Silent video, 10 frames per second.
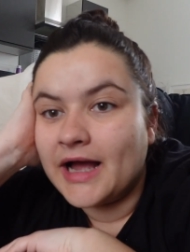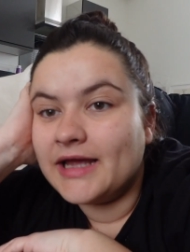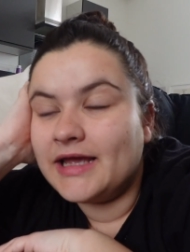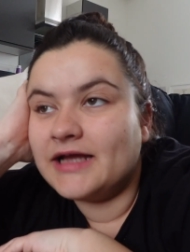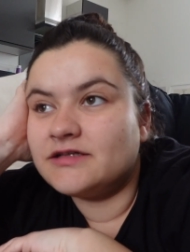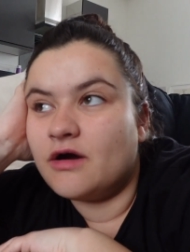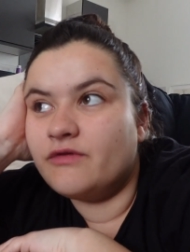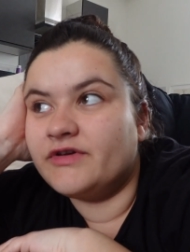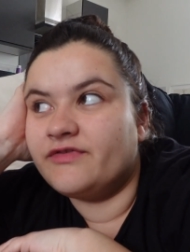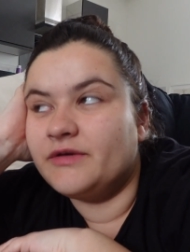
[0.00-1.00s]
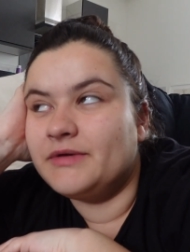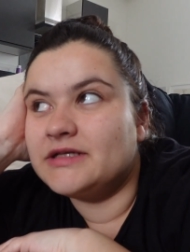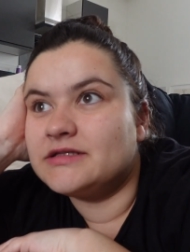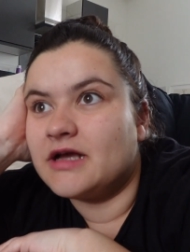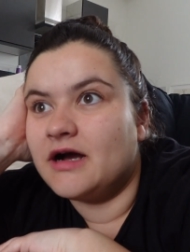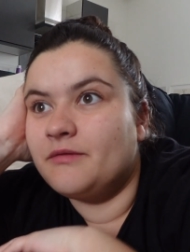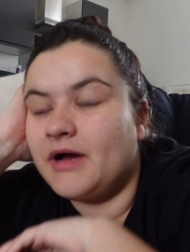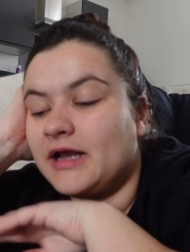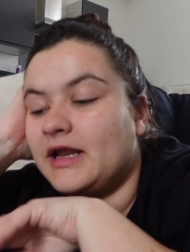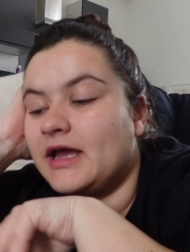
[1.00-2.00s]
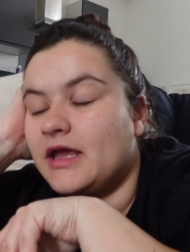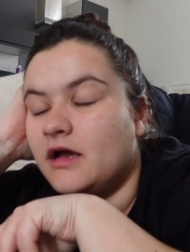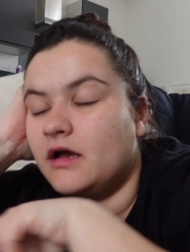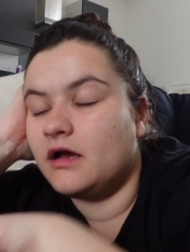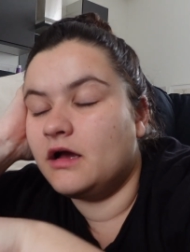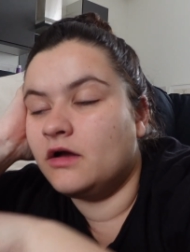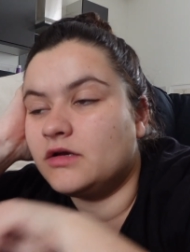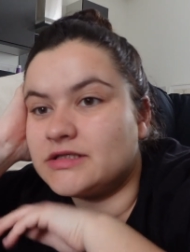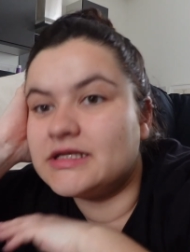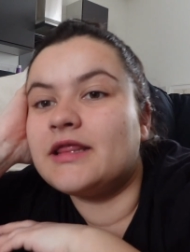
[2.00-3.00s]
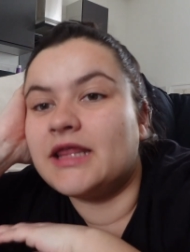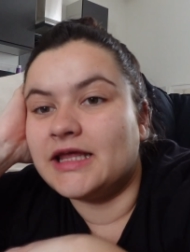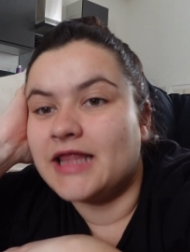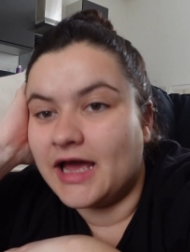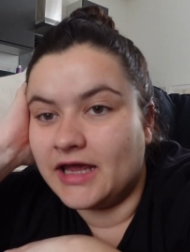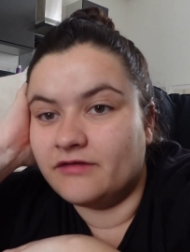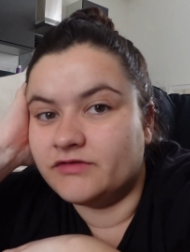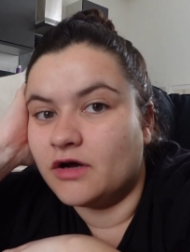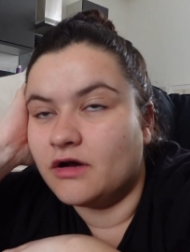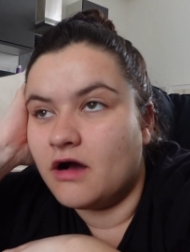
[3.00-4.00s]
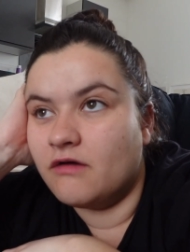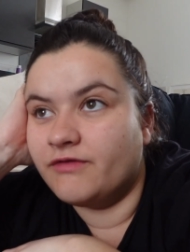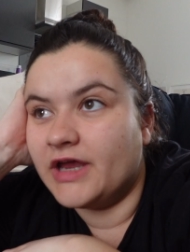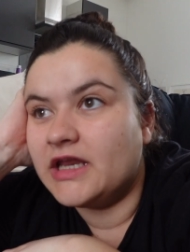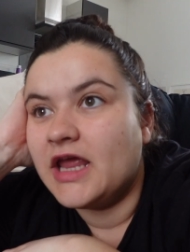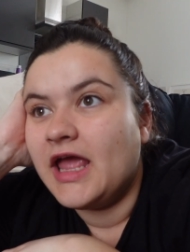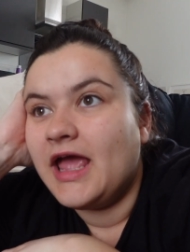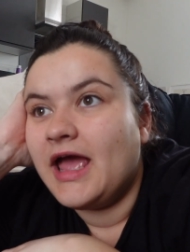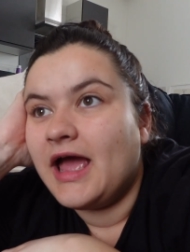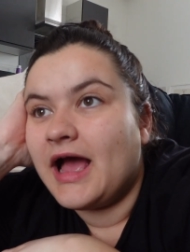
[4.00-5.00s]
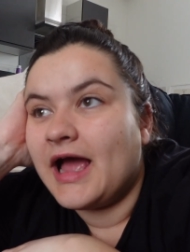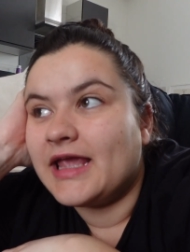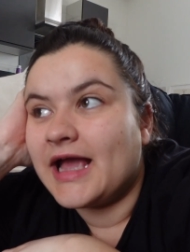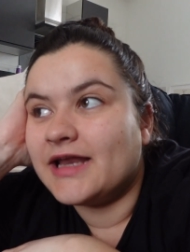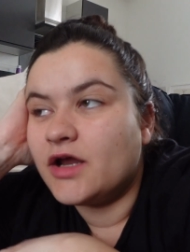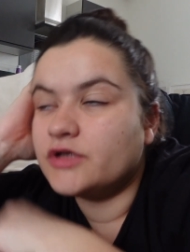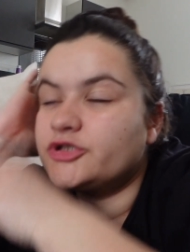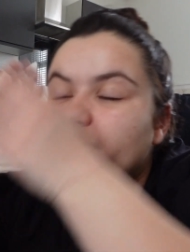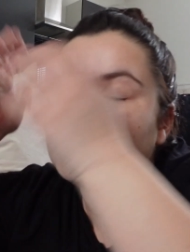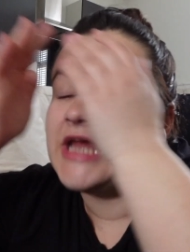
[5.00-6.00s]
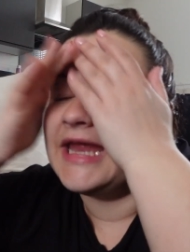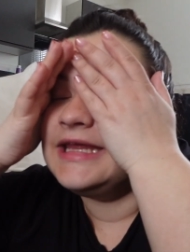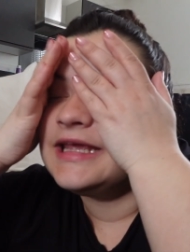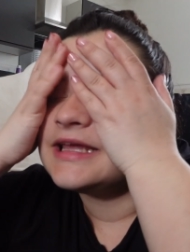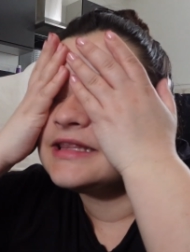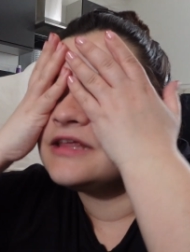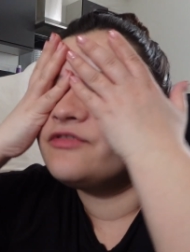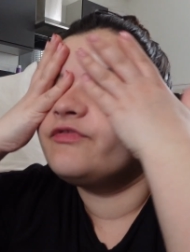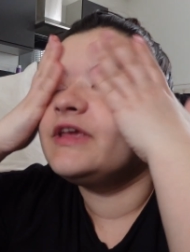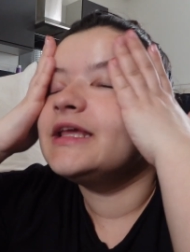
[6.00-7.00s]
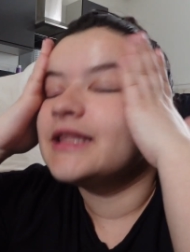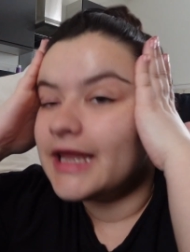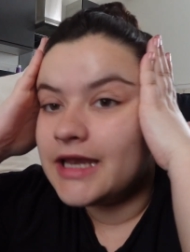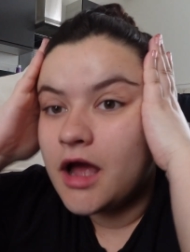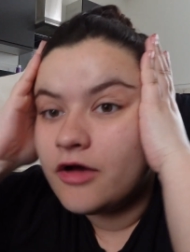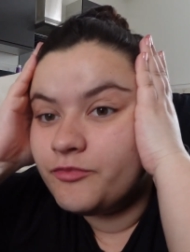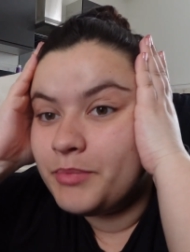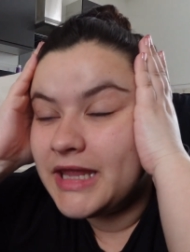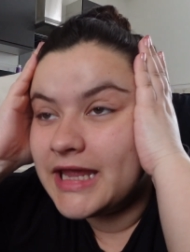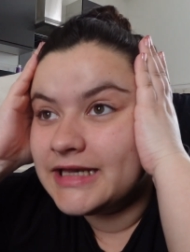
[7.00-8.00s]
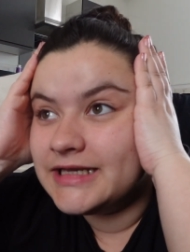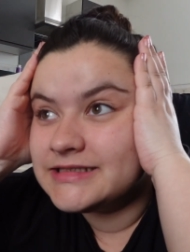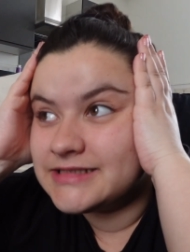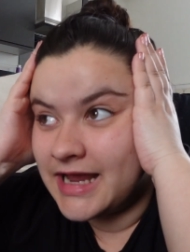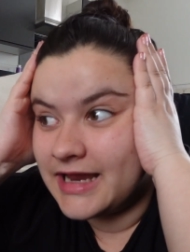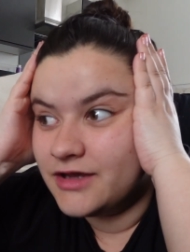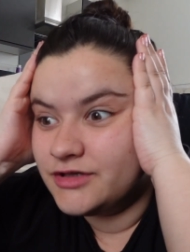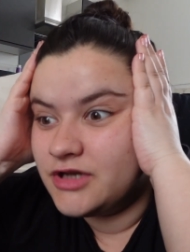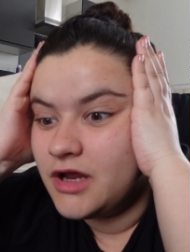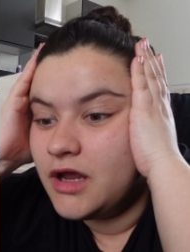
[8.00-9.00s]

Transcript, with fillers: I had COVID a few weeks ago and I honestly think that I have long COVID. I cannot shake the feeling of being tired